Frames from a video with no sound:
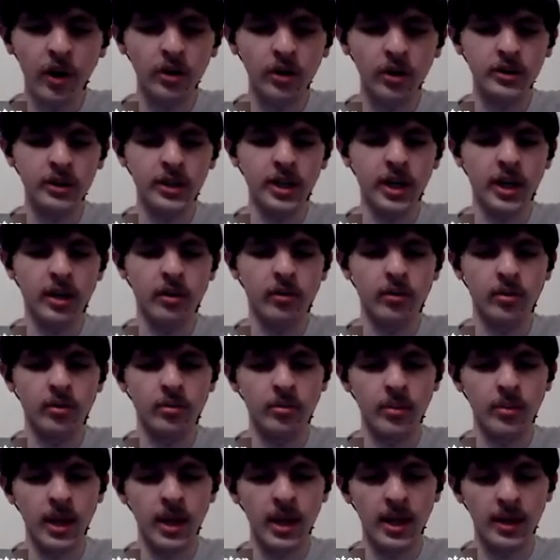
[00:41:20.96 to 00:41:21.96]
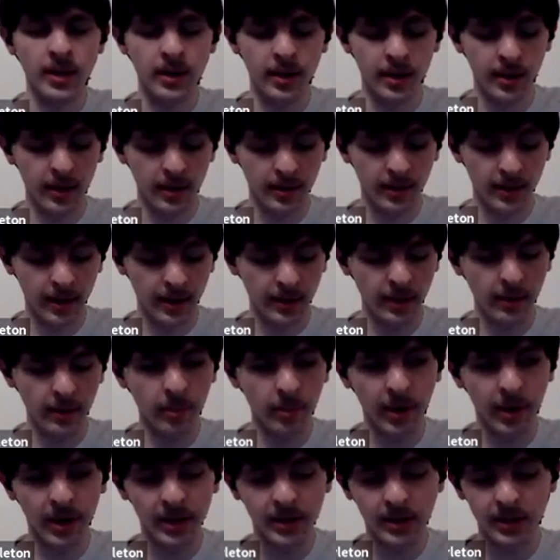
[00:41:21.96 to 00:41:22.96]
false here would mean that
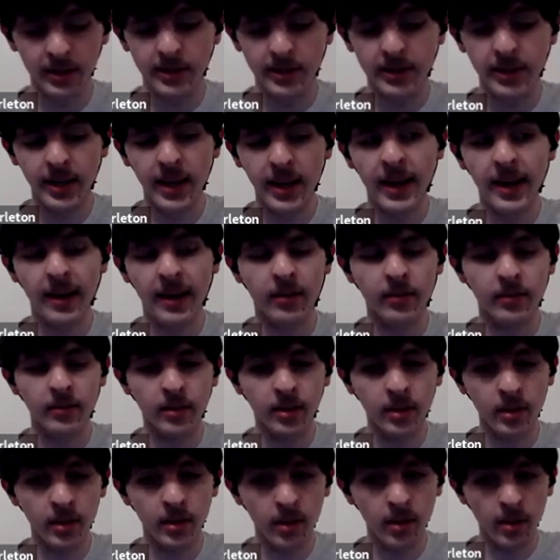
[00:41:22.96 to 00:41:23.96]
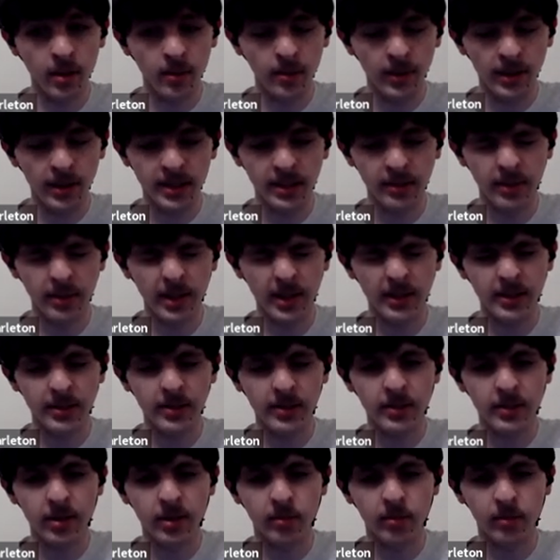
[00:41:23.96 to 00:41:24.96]
the button is down because it
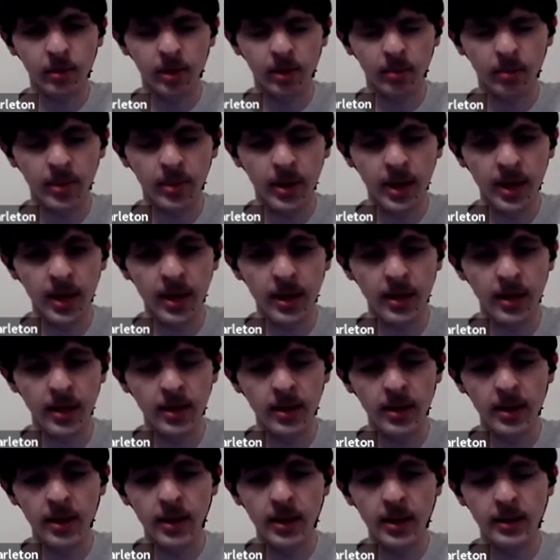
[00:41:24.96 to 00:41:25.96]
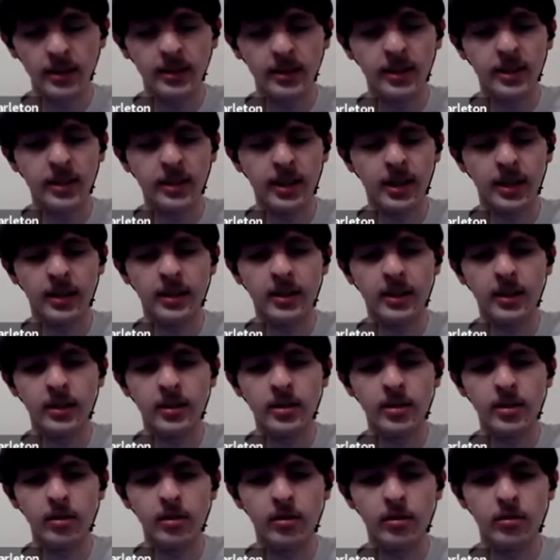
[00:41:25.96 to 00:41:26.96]
means terminal B is
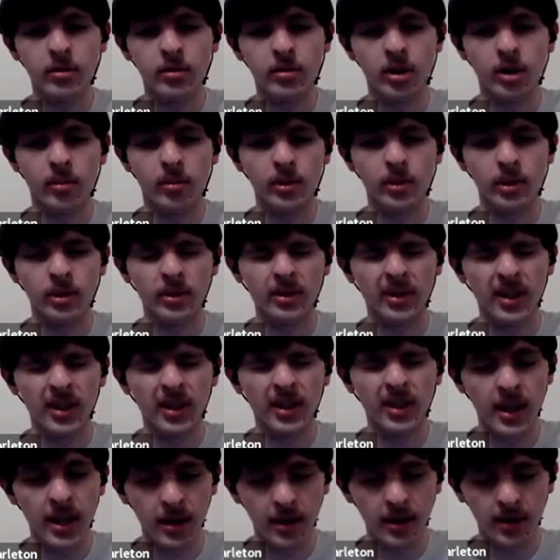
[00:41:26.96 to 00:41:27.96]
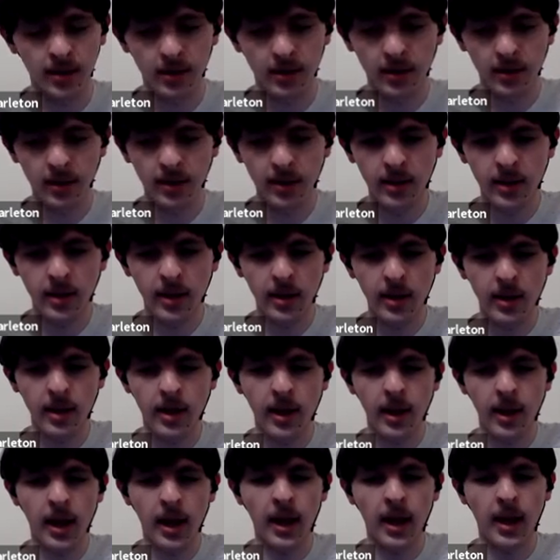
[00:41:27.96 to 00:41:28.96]
connected to terminal D,
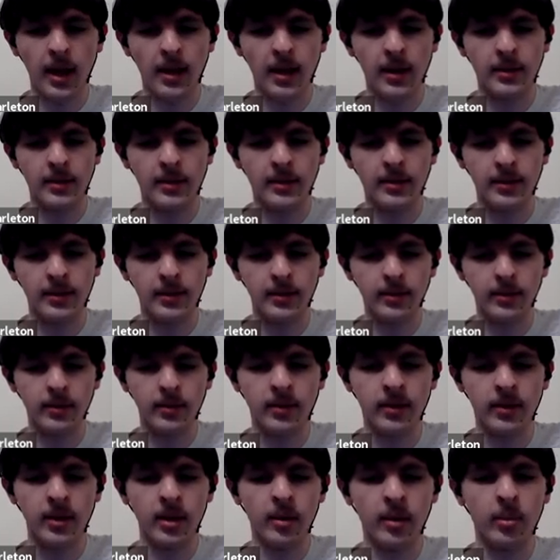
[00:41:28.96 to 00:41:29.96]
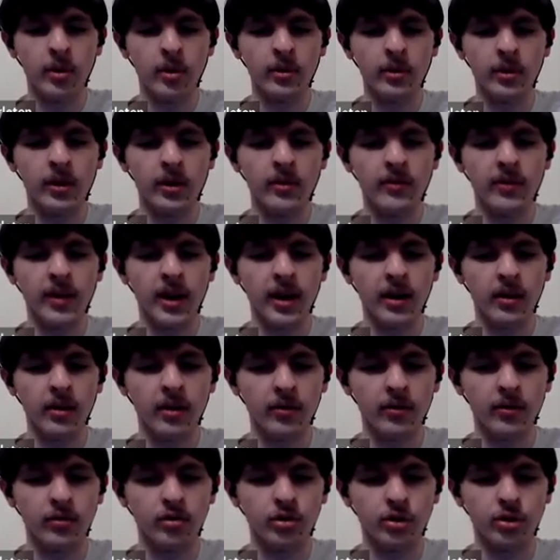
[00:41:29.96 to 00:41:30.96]
and Boolean
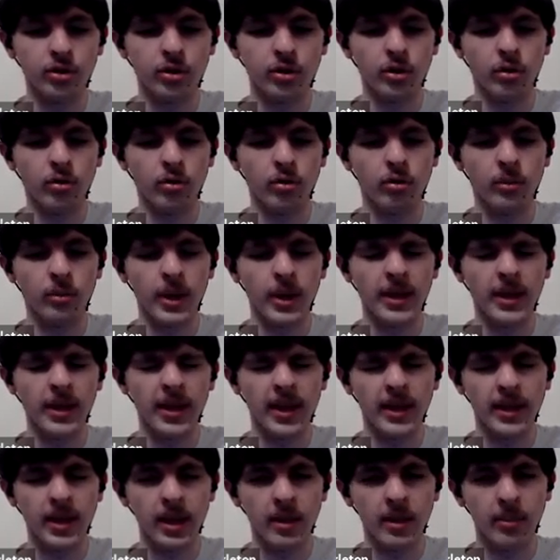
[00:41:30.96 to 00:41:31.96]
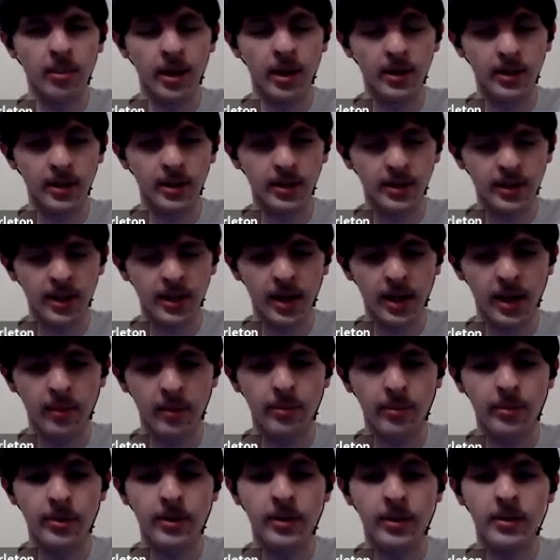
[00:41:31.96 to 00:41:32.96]
value of true will mean that the button is
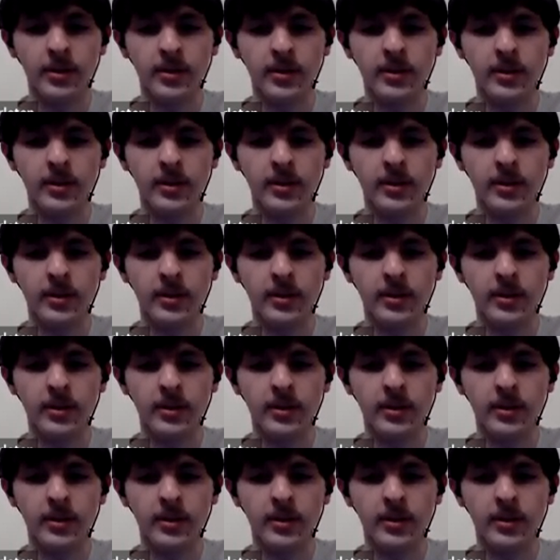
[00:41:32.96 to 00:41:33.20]
up